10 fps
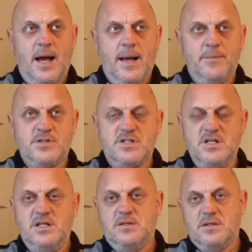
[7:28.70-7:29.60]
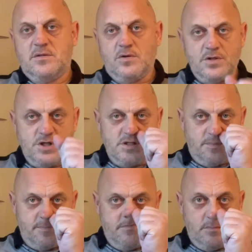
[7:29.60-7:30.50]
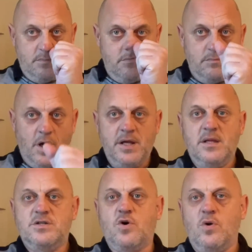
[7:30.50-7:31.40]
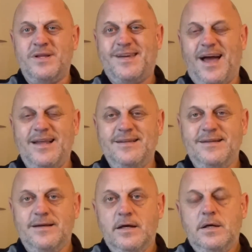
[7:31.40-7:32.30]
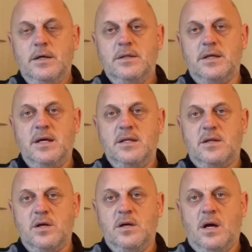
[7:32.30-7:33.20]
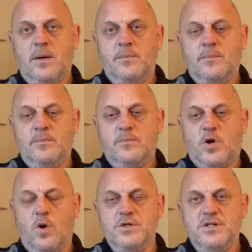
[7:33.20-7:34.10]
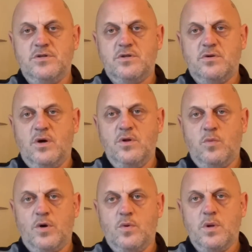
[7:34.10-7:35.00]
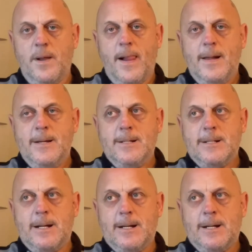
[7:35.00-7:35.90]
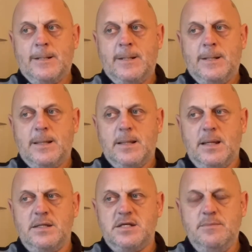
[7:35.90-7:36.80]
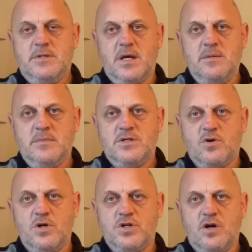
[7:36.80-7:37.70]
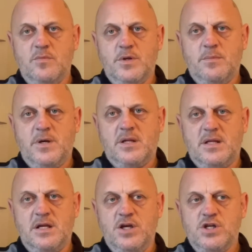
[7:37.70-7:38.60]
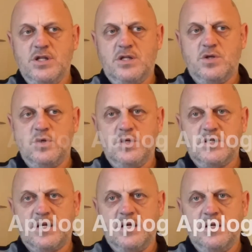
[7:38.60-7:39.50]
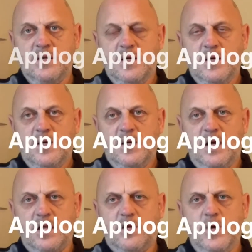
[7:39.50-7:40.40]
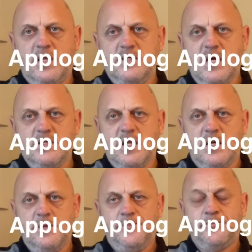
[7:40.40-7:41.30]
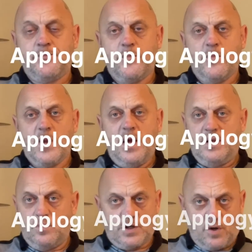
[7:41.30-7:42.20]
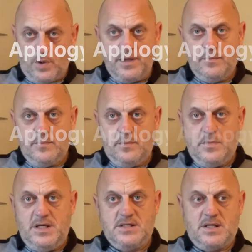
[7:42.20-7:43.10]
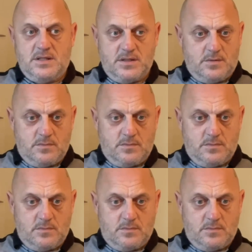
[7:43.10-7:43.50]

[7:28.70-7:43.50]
there's 3 tranches of money that Scotland can donate to causes throughout the world. And at the same time, the Scottish Government made a donation to the Syrian earthquake disaster, and it was quite easy to